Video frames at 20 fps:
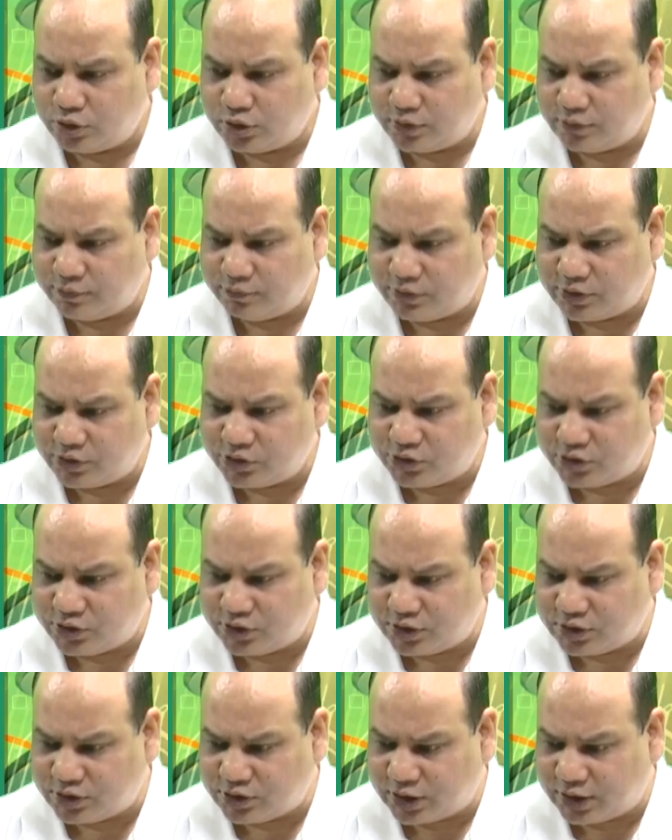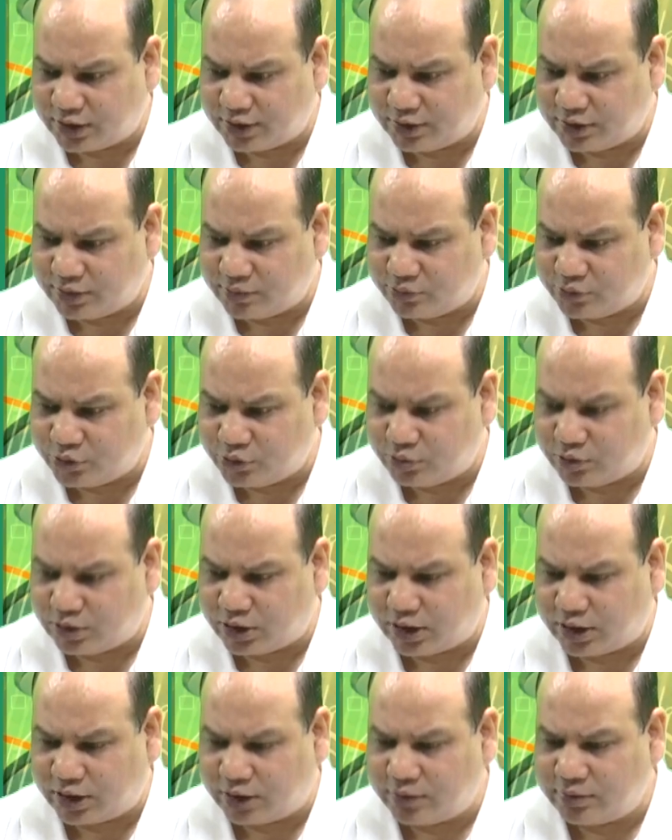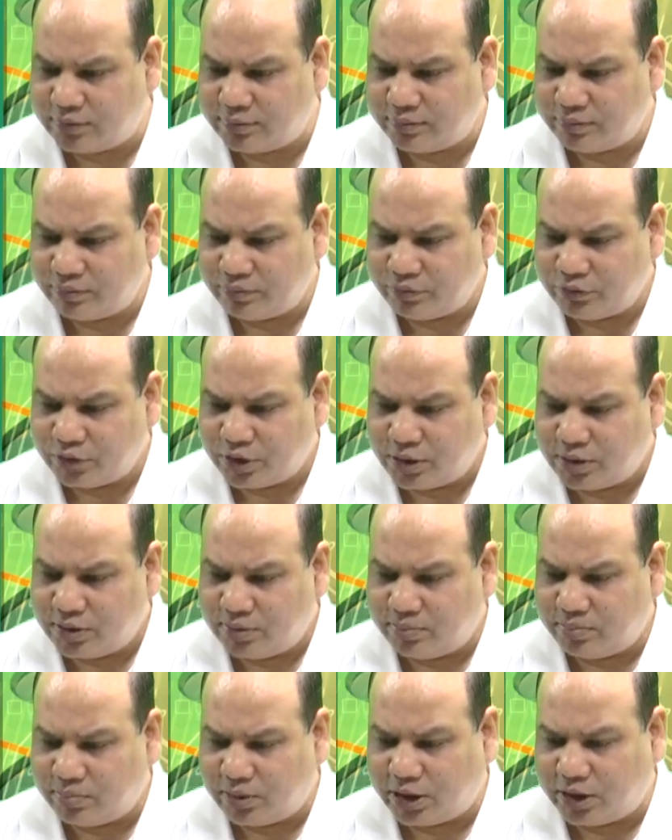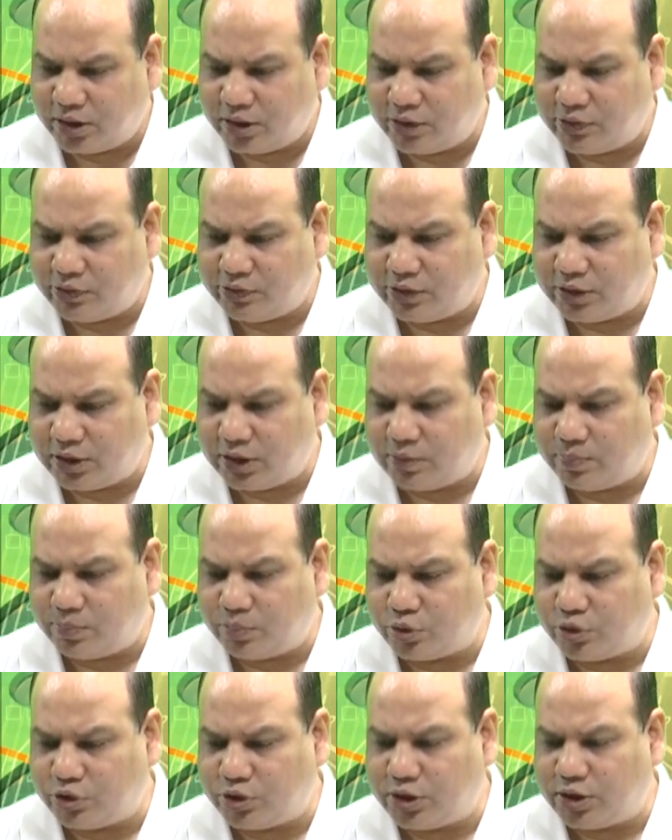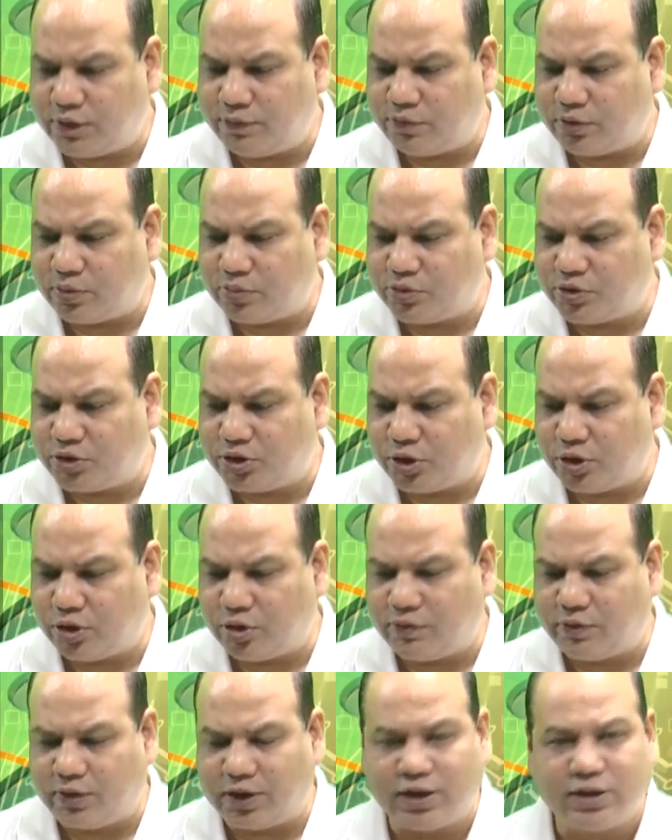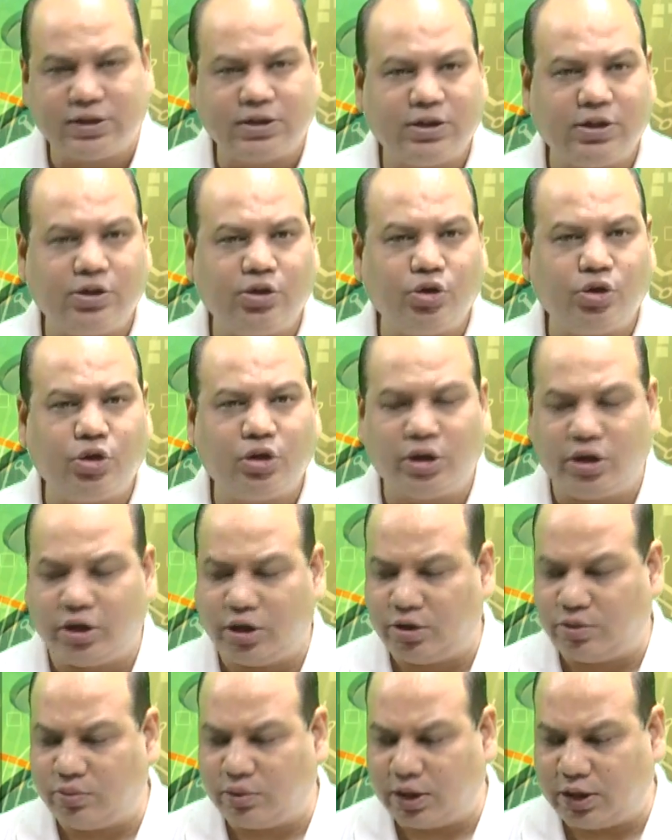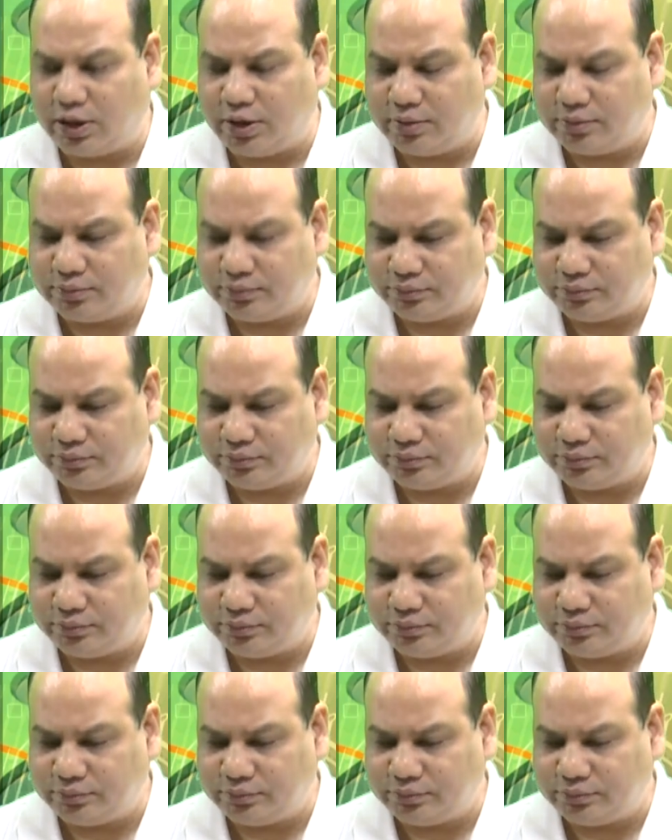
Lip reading: these first 6 items you will add, minus sale proceed from sale of asset not required,